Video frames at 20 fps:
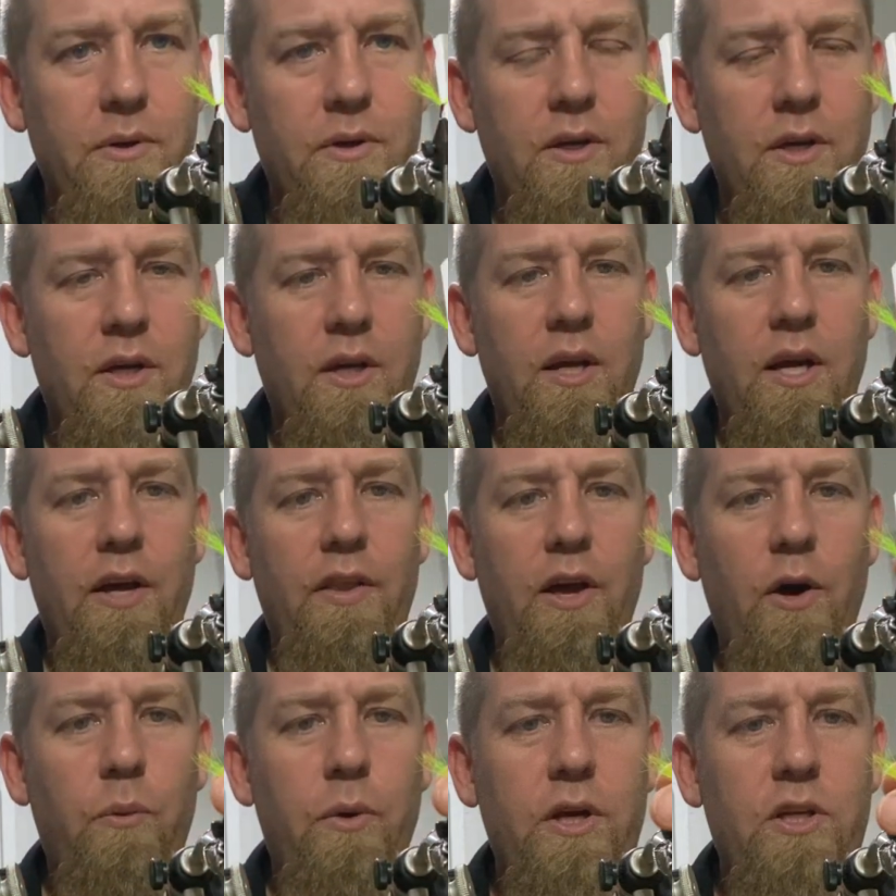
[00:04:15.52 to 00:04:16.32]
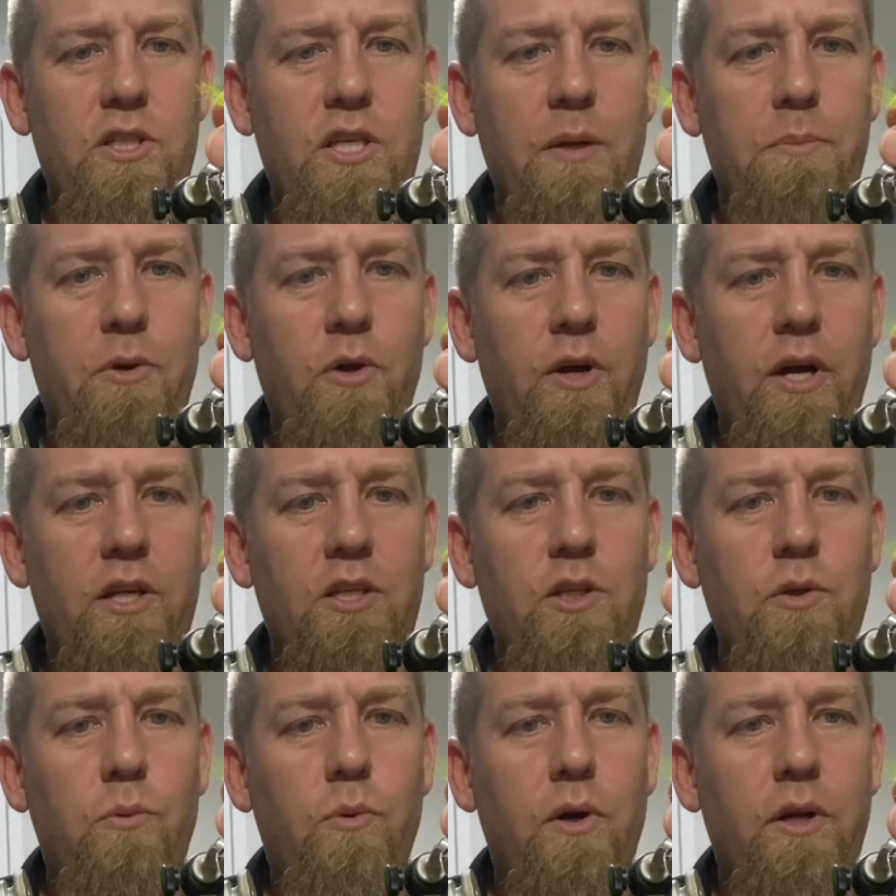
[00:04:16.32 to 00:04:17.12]
And that wing shape you
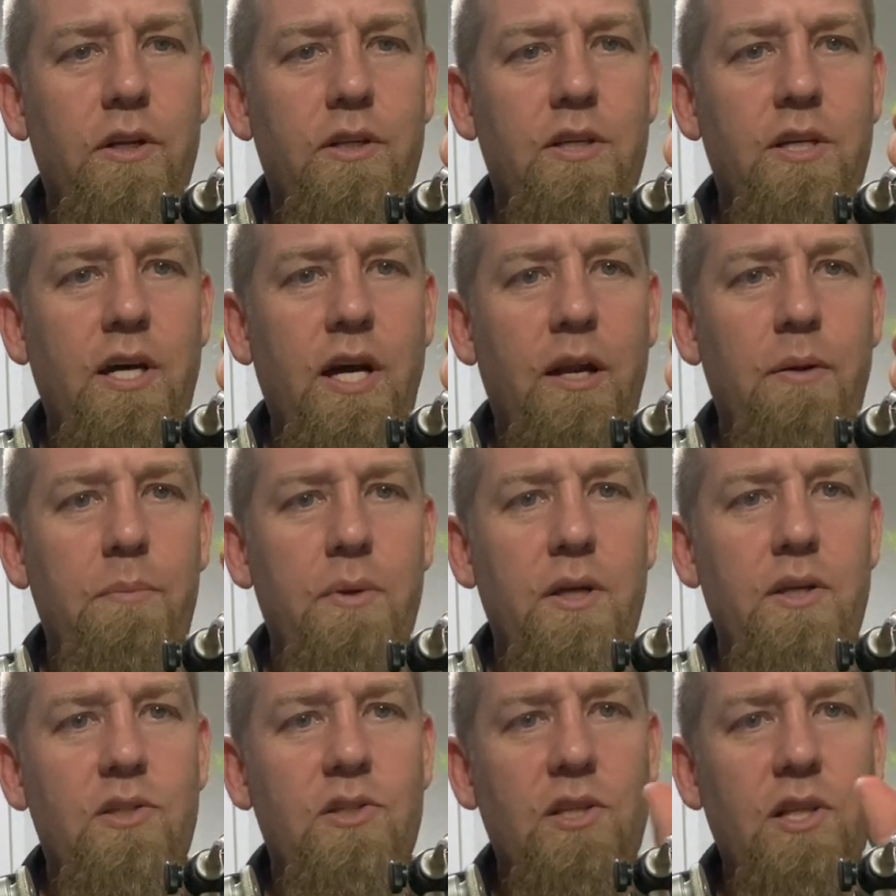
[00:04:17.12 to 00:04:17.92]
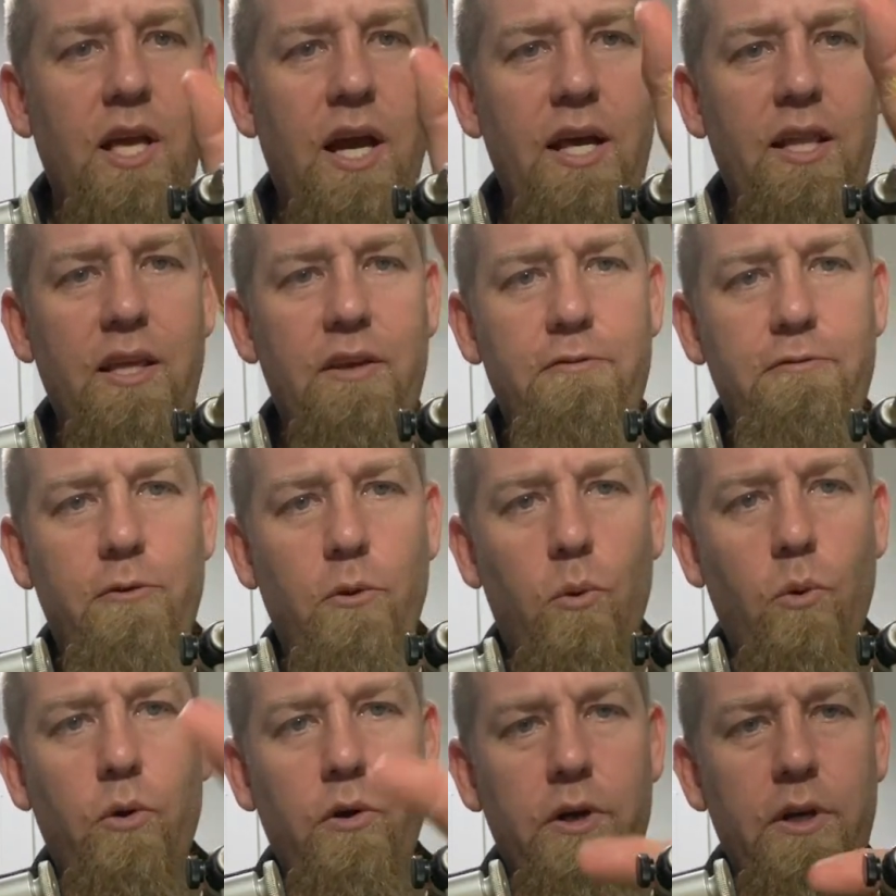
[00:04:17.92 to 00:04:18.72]
actually want to kind of be slightly
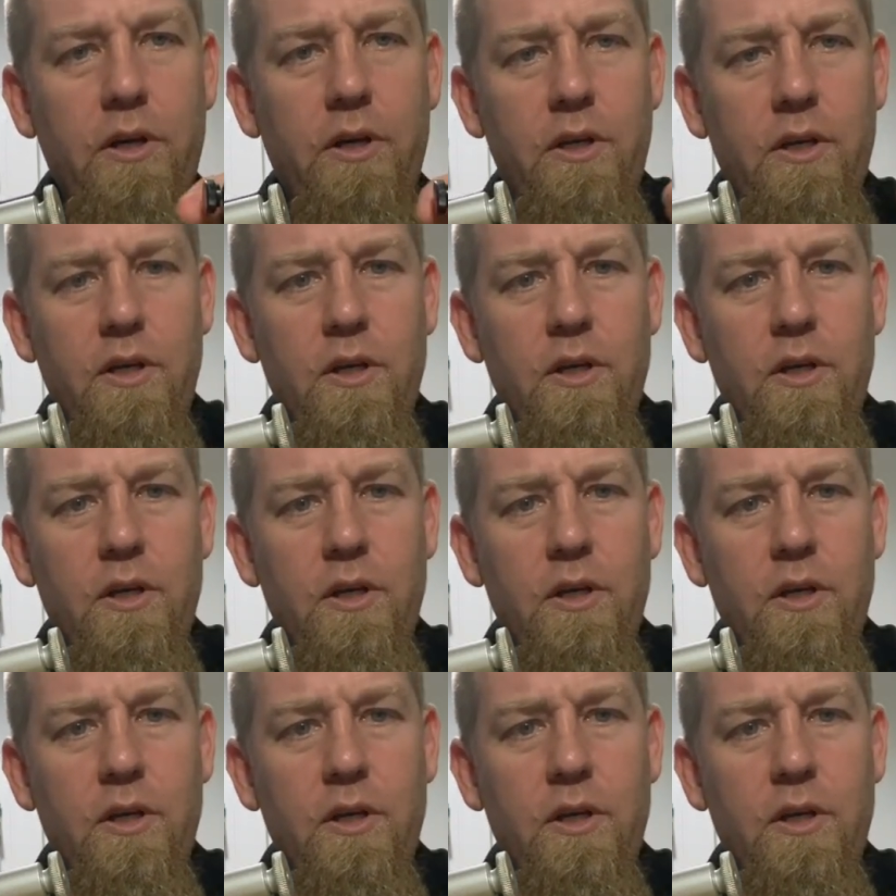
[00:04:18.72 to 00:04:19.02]
forward.